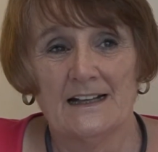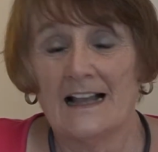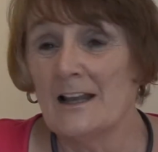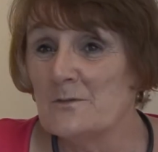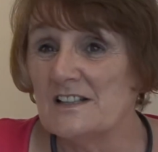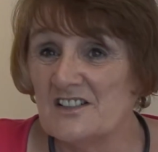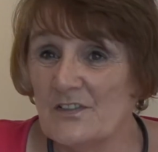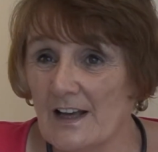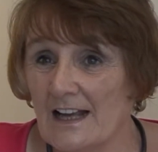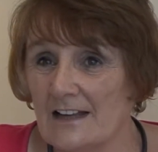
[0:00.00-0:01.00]
"Hello,
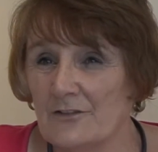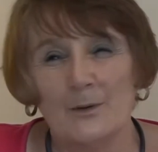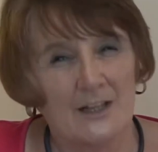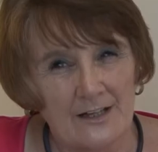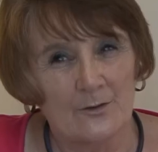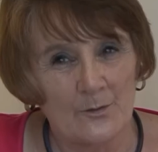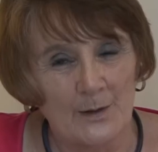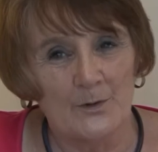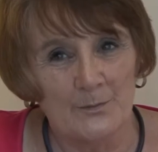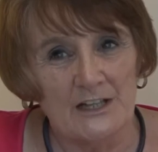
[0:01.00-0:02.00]
Mrs. Faircliff, I bet you don't
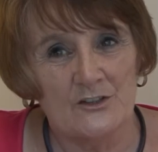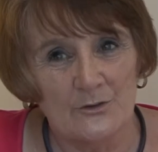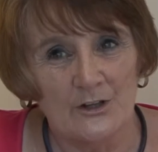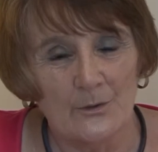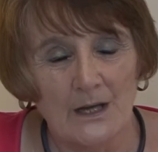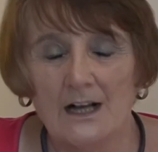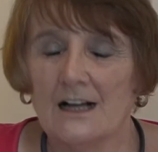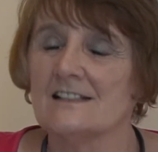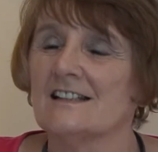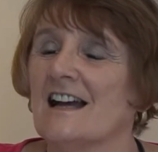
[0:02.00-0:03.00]
remember me, do you?"
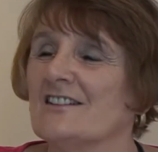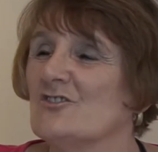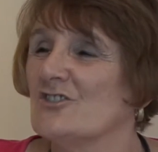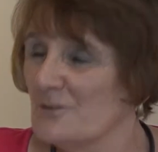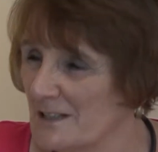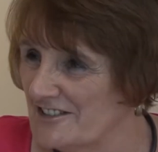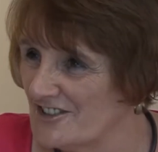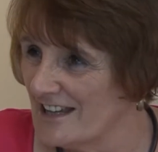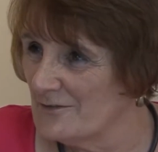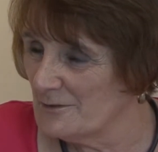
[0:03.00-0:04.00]
I said, "I do, it's
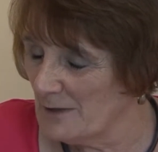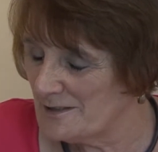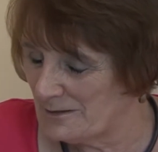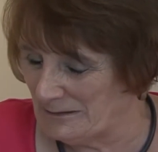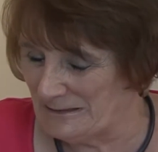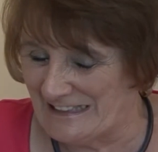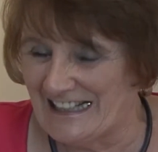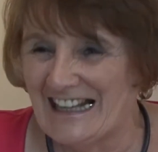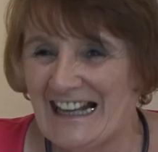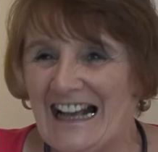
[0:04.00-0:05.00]
David Westwood."
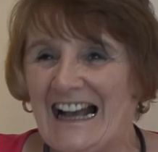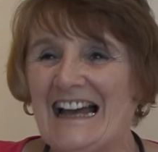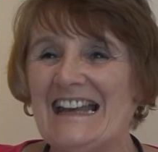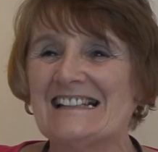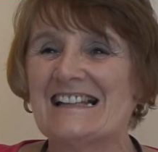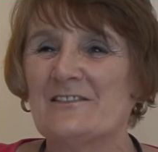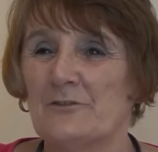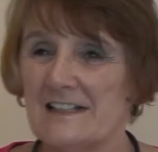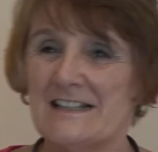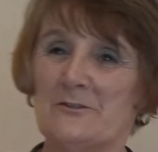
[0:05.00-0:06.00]
And he said,
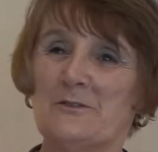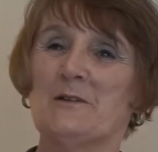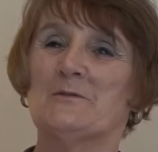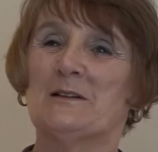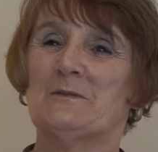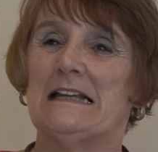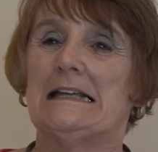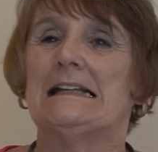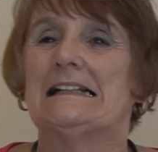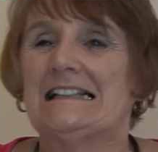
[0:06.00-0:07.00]
"Fancy you remembering
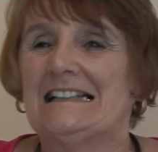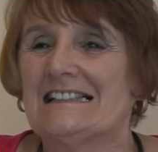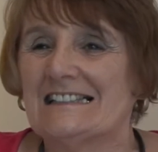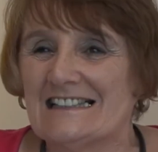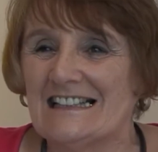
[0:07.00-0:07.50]
me." And